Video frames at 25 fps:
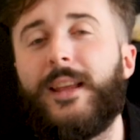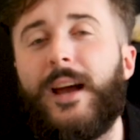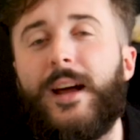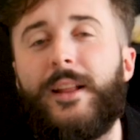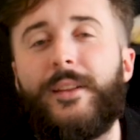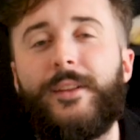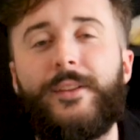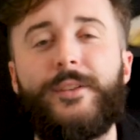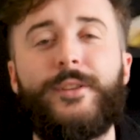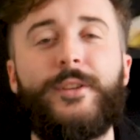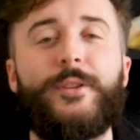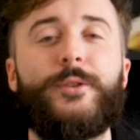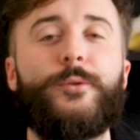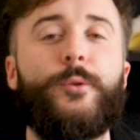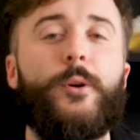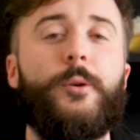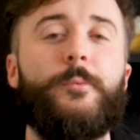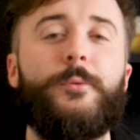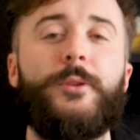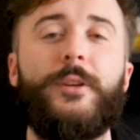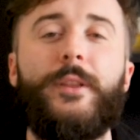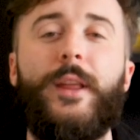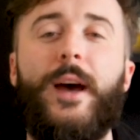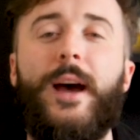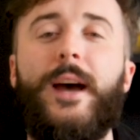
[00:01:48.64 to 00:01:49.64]
down in the
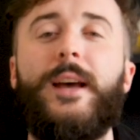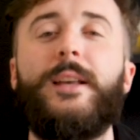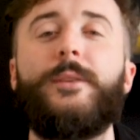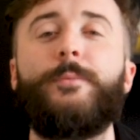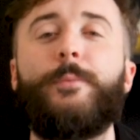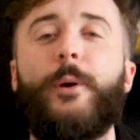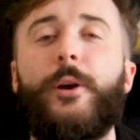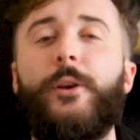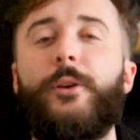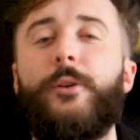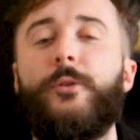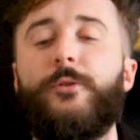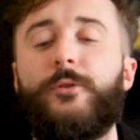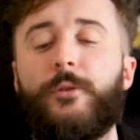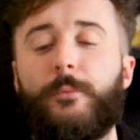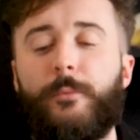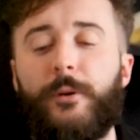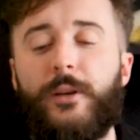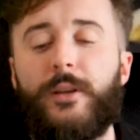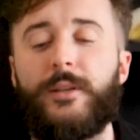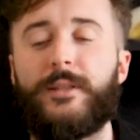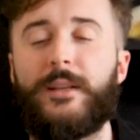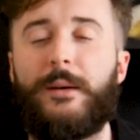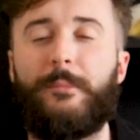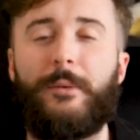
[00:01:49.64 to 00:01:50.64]
description as per usual,
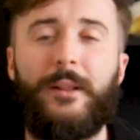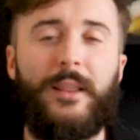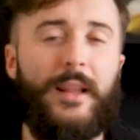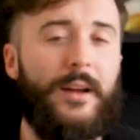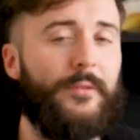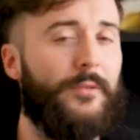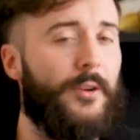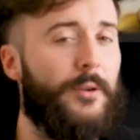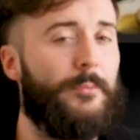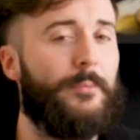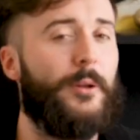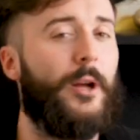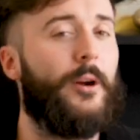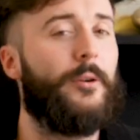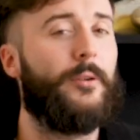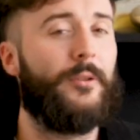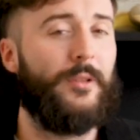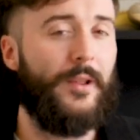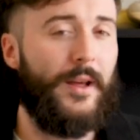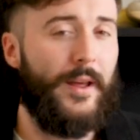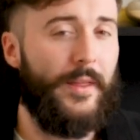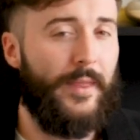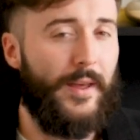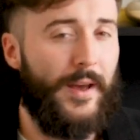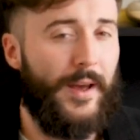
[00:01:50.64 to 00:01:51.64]
because I'm a lovely
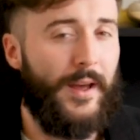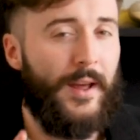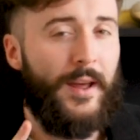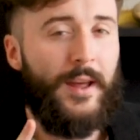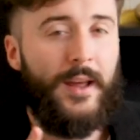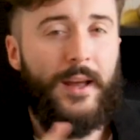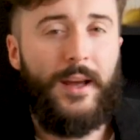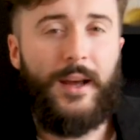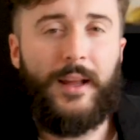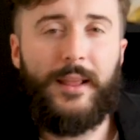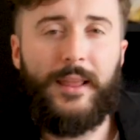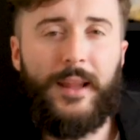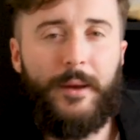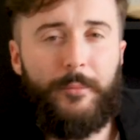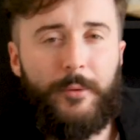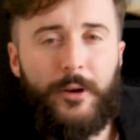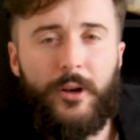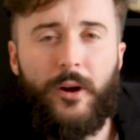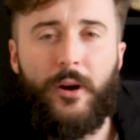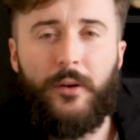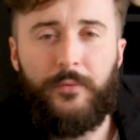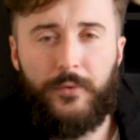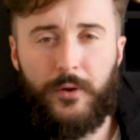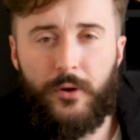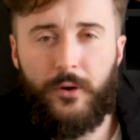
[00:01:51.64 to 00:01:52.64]
bloke like that. And let me
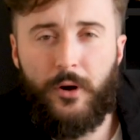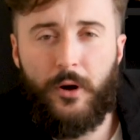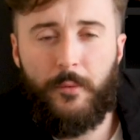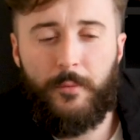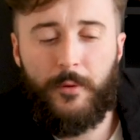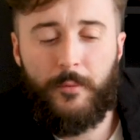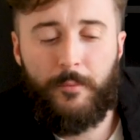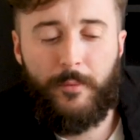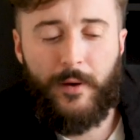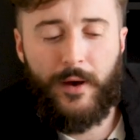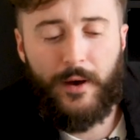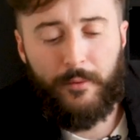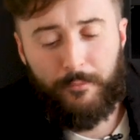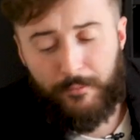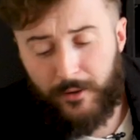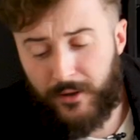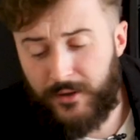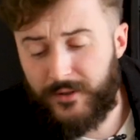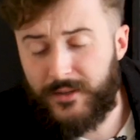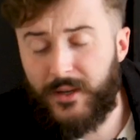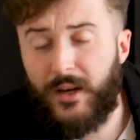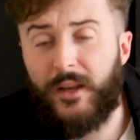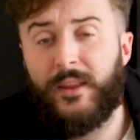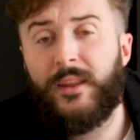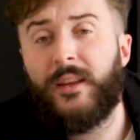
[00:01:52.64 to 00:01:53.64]
know if you cop a pair,
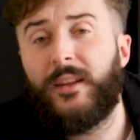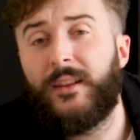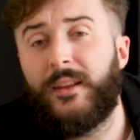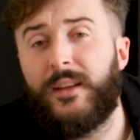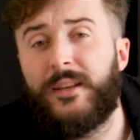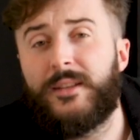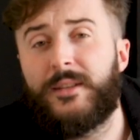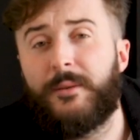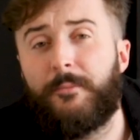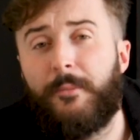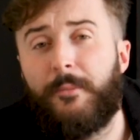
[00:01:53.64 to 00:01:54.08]
because I think these